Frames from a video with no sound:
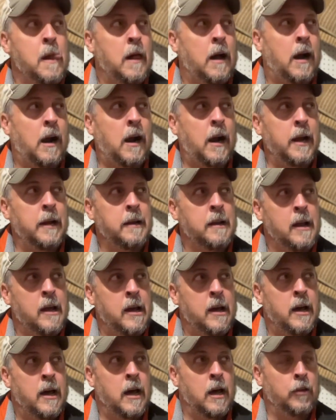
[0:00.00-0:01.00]
All right,
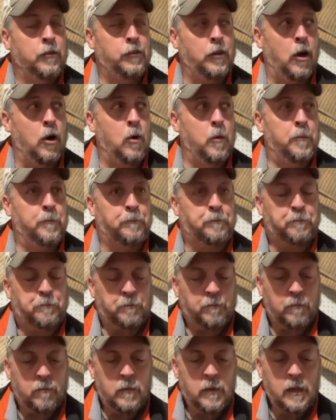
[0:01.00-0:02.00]
so
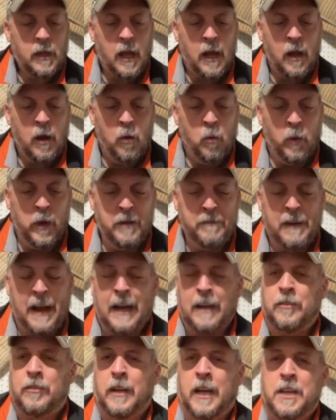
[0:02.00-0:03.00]
we
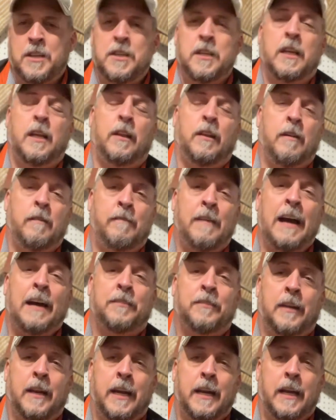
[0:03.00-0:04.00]
vaccinate at
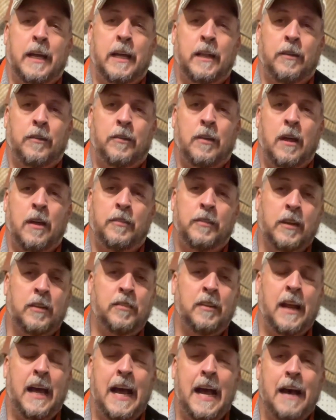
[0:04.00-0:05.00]

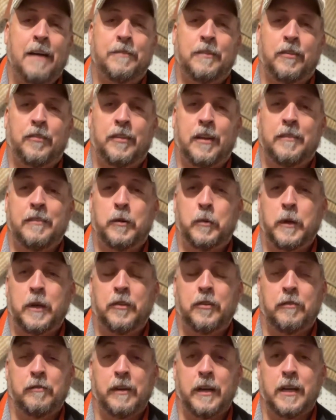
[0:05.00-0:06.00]
6.5 to 7
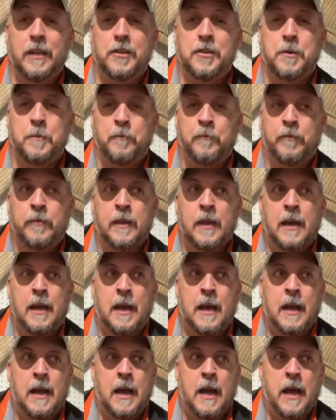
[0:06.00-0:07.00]
weeks of age.
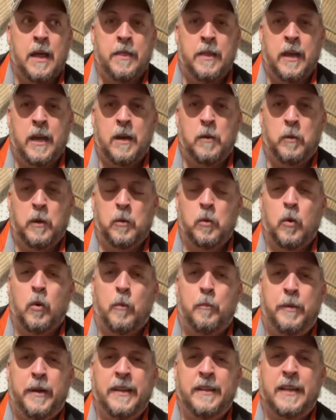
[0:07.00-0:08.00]
Then we will
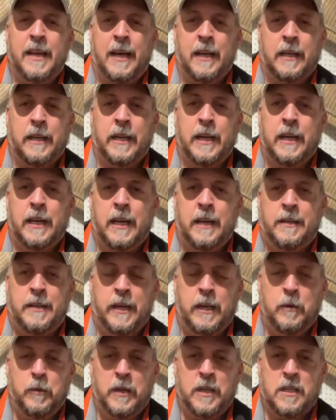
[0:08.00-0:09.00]
repeat that again at
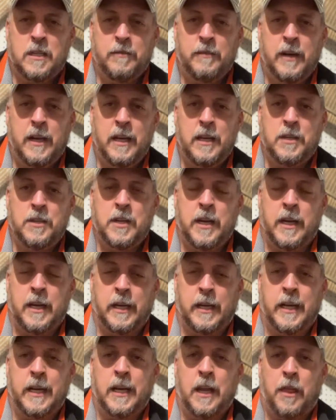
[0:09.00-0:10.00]
10 weeks of age and
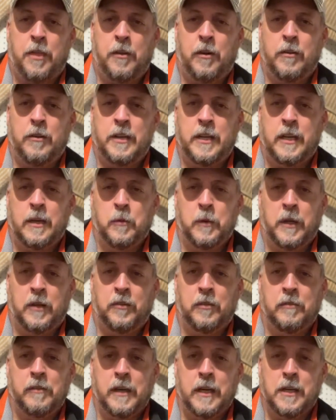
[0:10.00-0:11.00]
again at 13
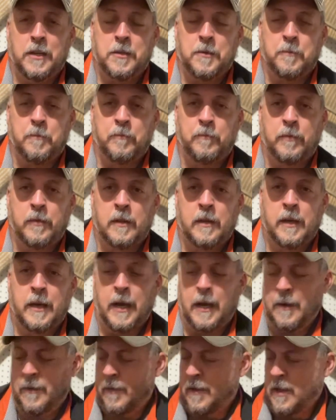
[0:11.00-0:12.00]
weeks of age.
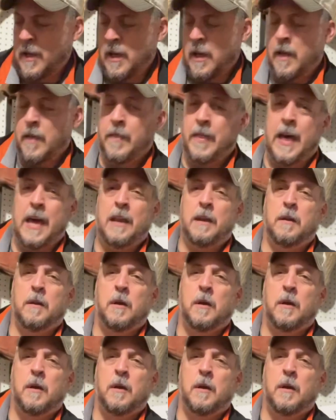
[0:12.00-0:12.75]
Okay, that